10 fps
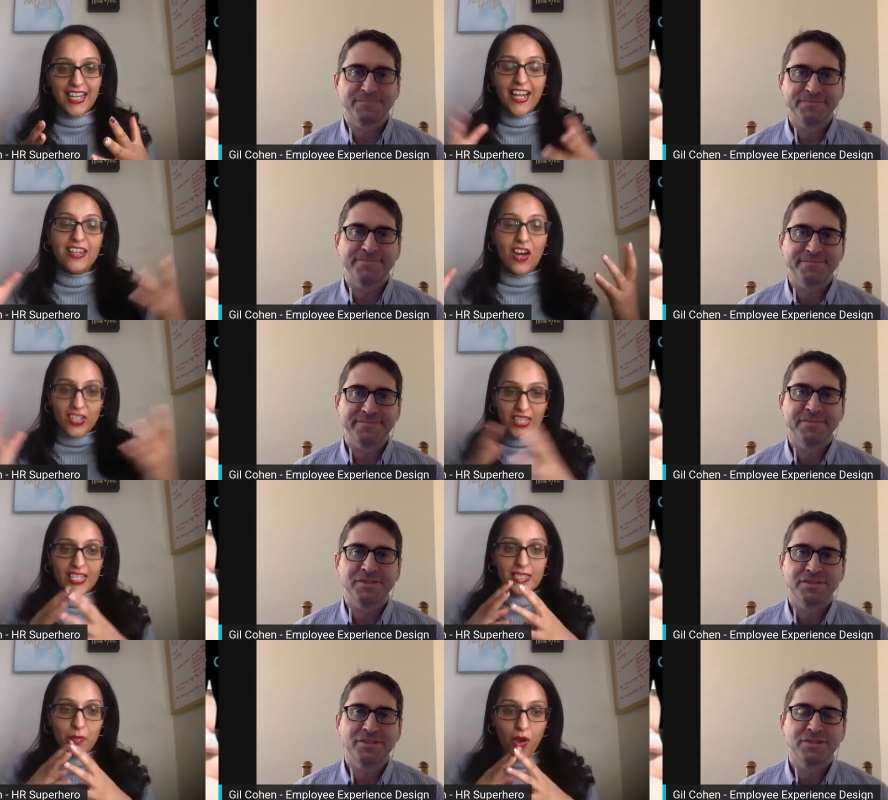Speaker 1: a lot of
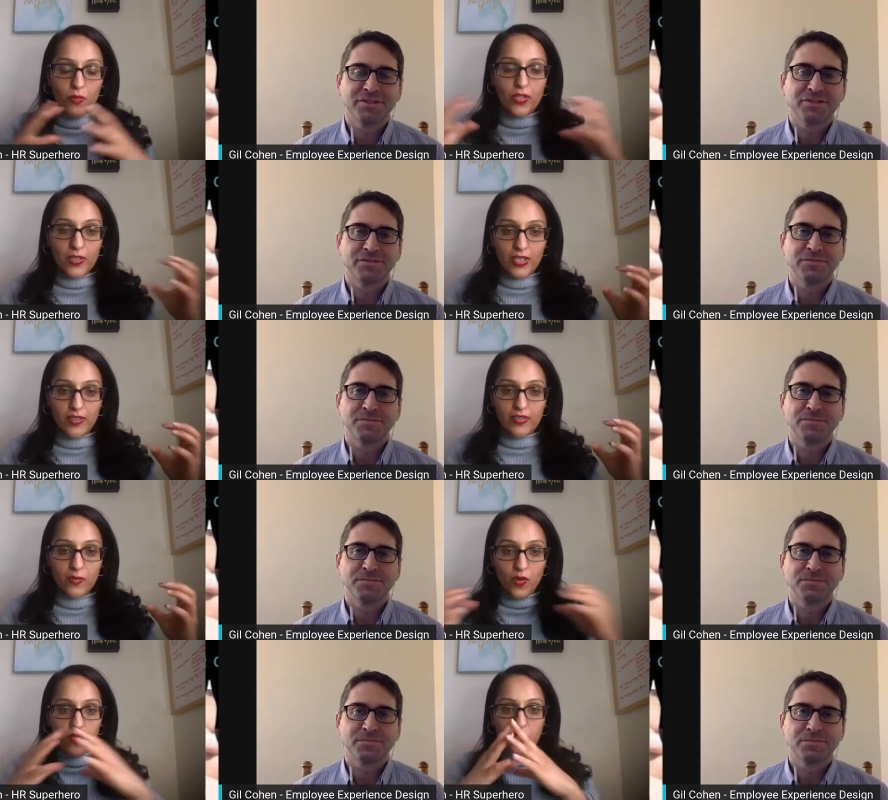things probably
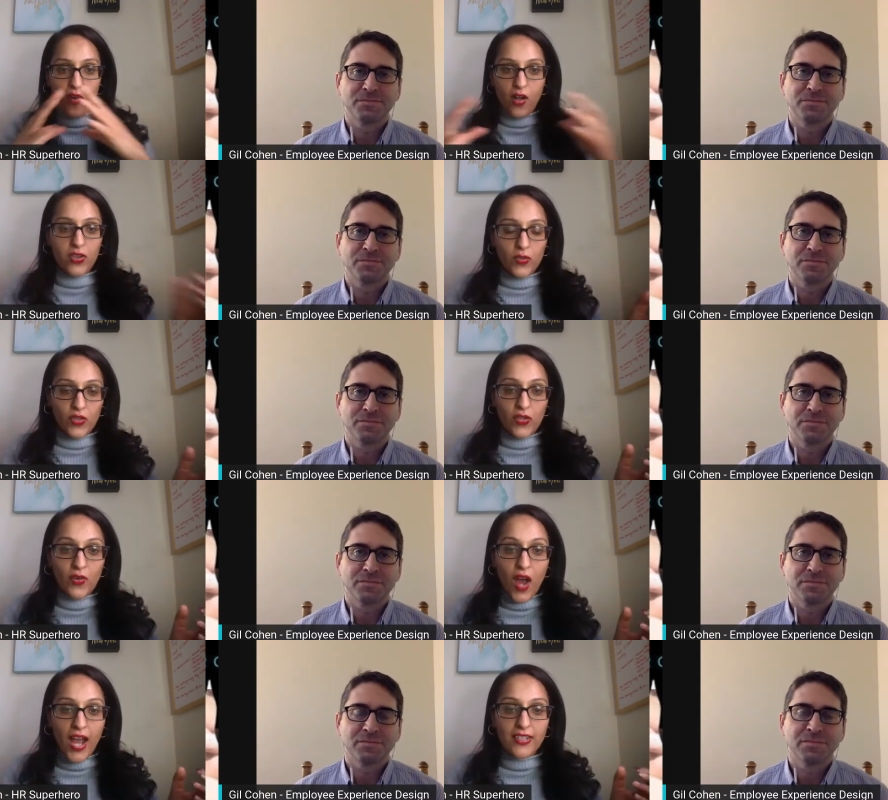will fall through the
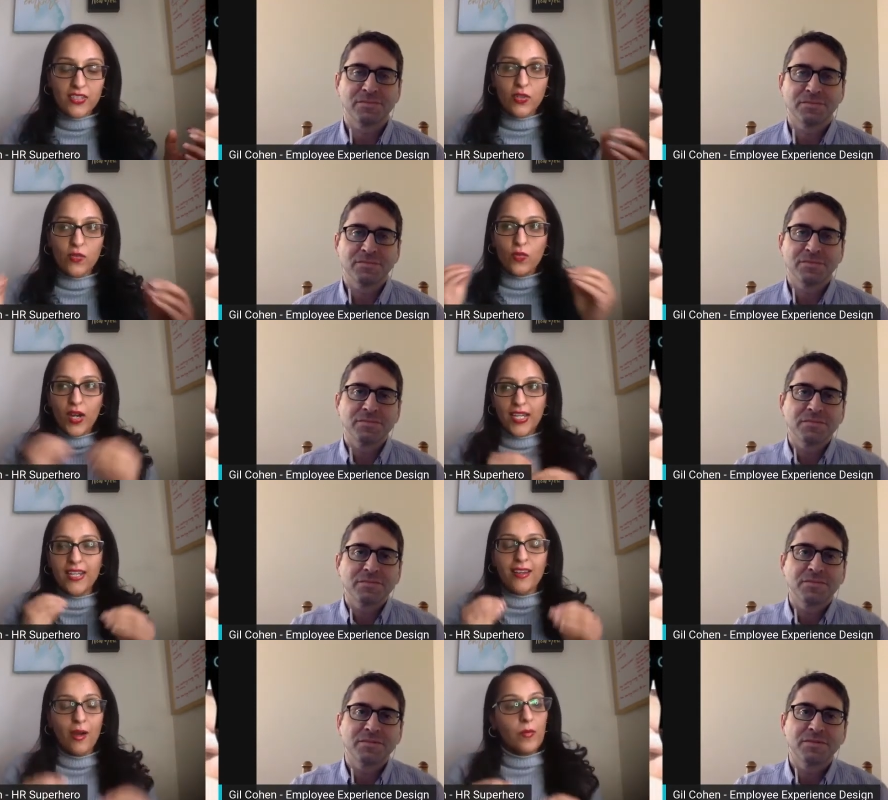cracks. So, what
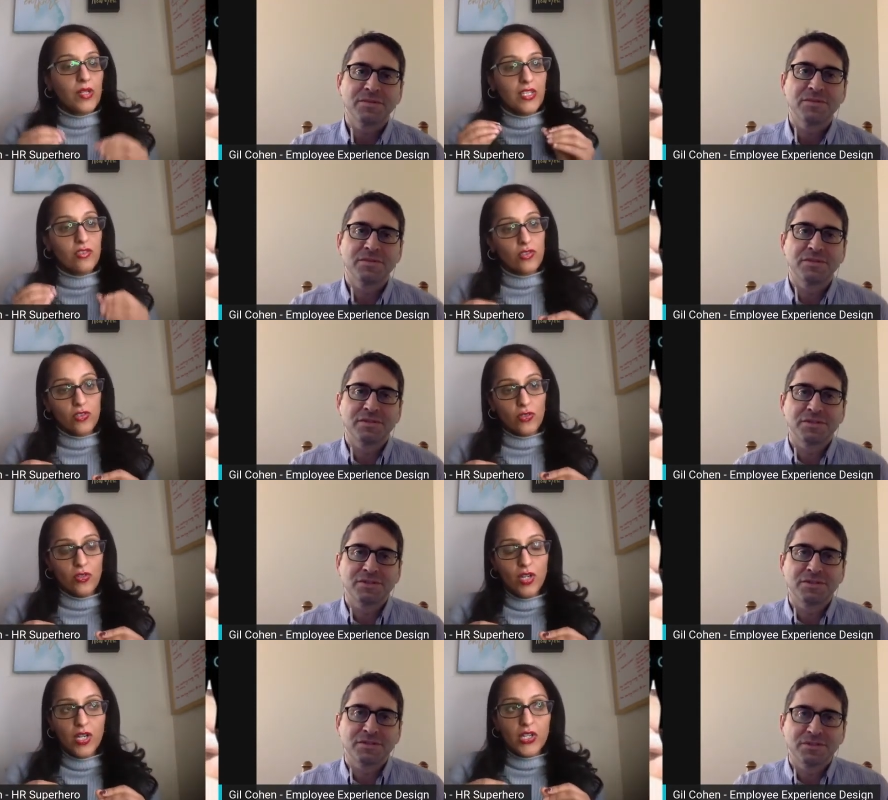can companies do
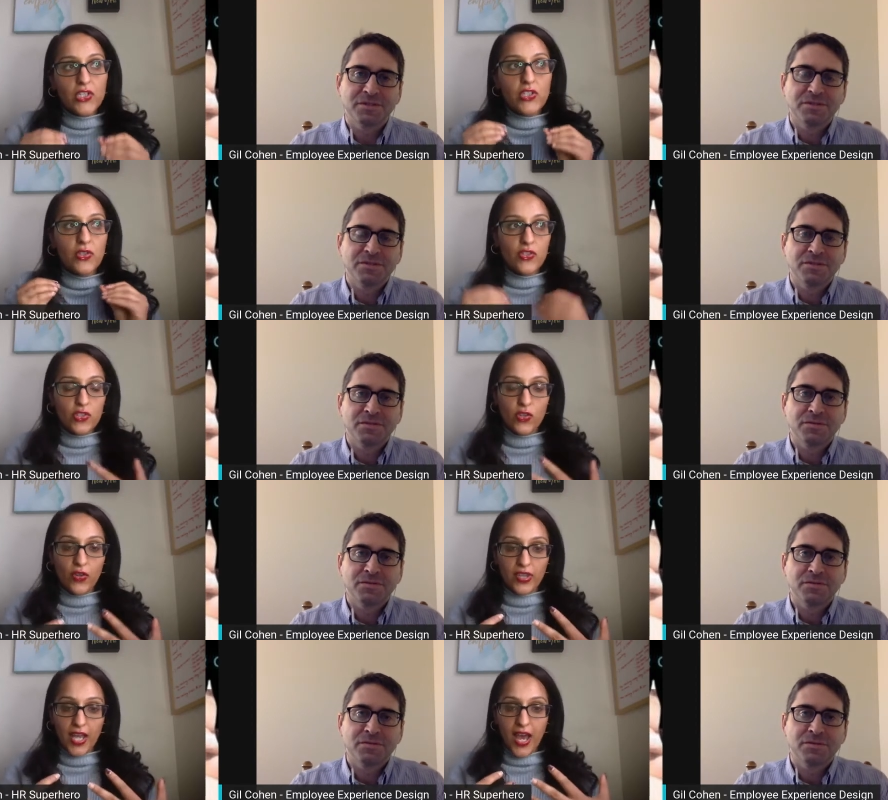to ensure
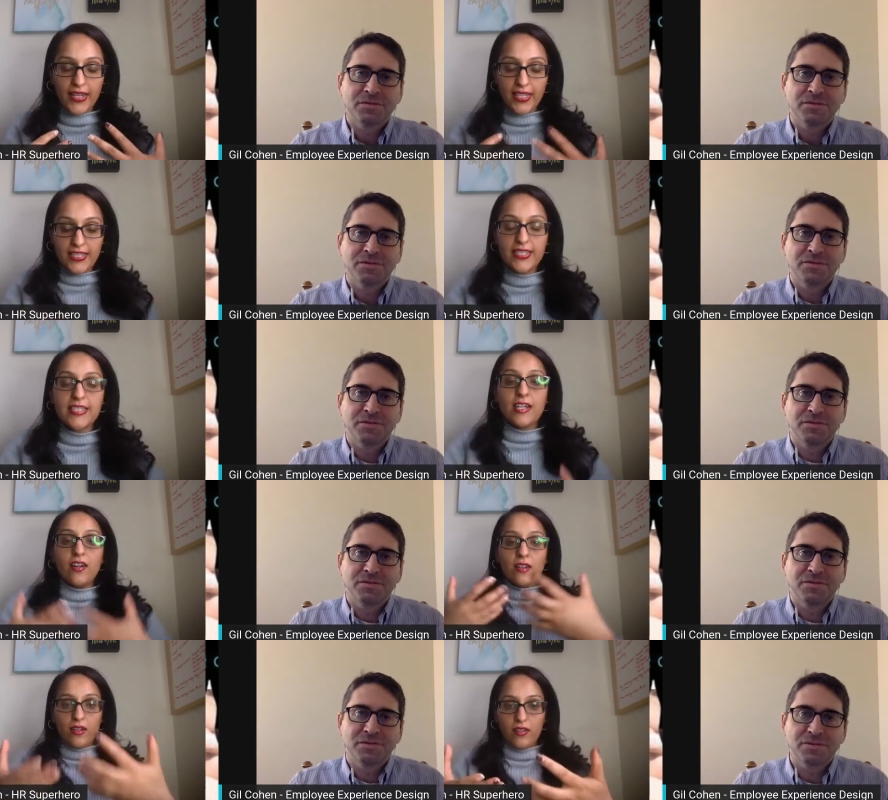that they
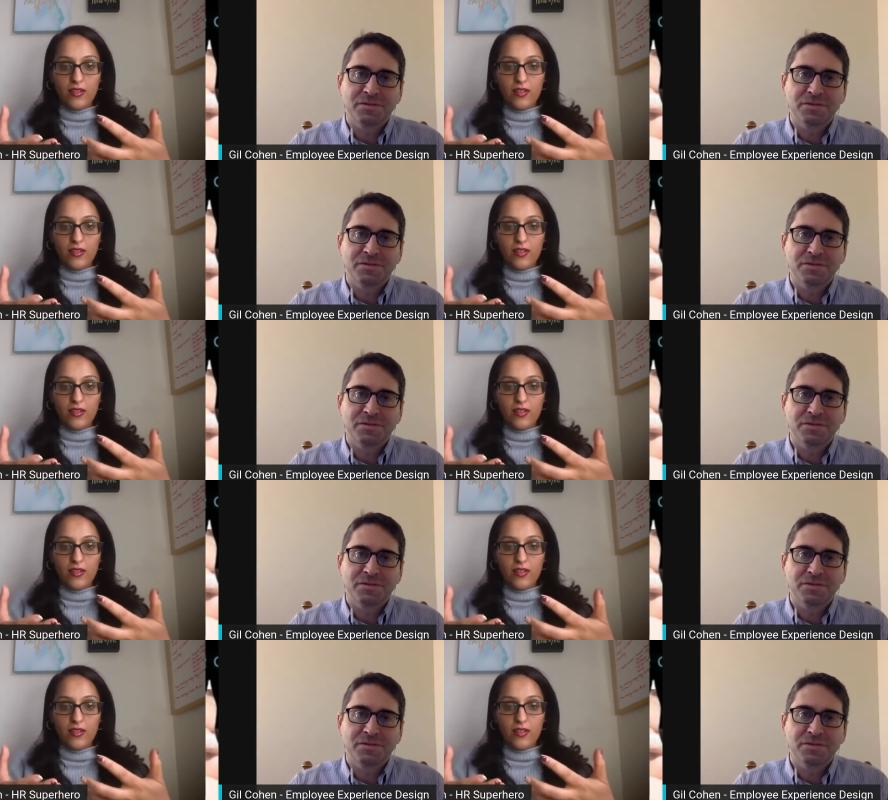still